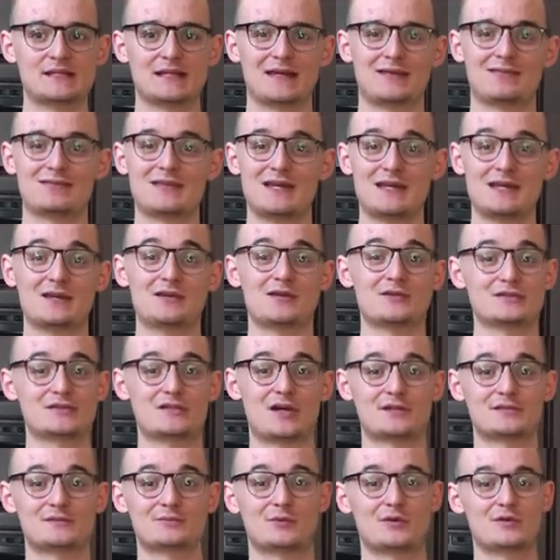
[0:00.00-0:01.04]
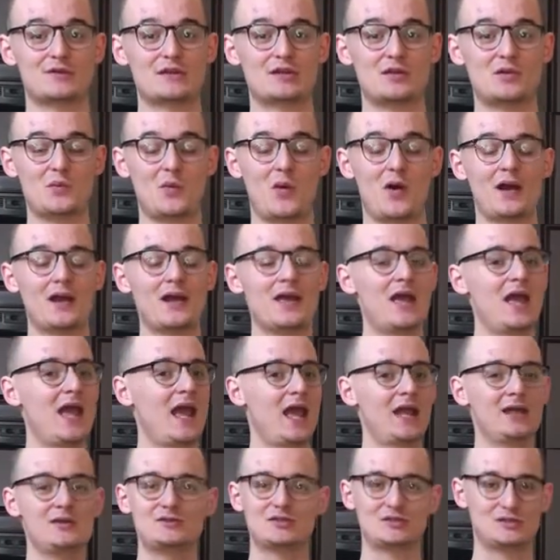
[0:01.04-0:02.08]
It can thicken your sauce more than you want,
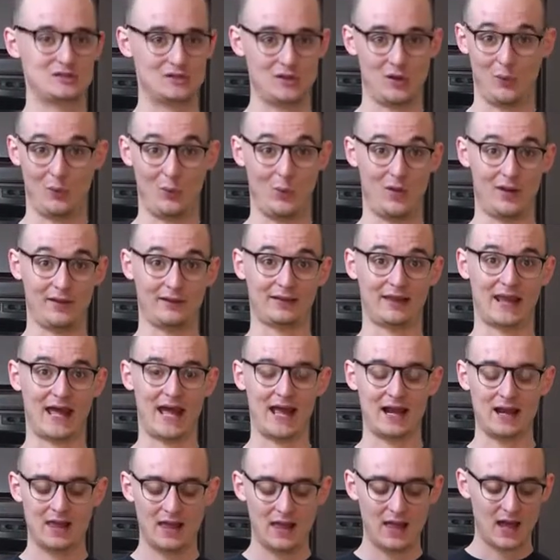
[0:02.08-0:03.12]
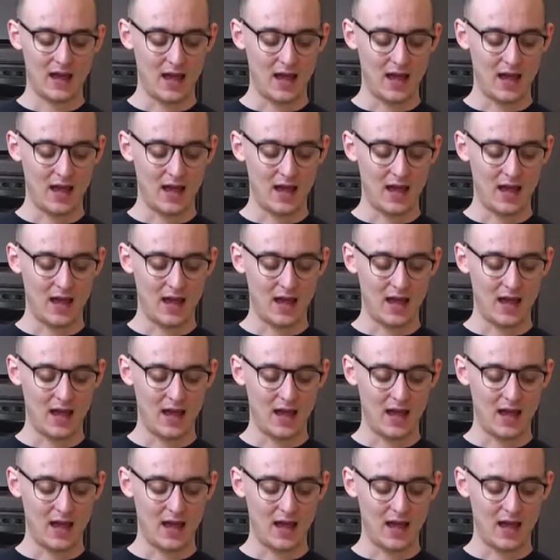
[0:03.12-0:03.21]
and you just don't want that.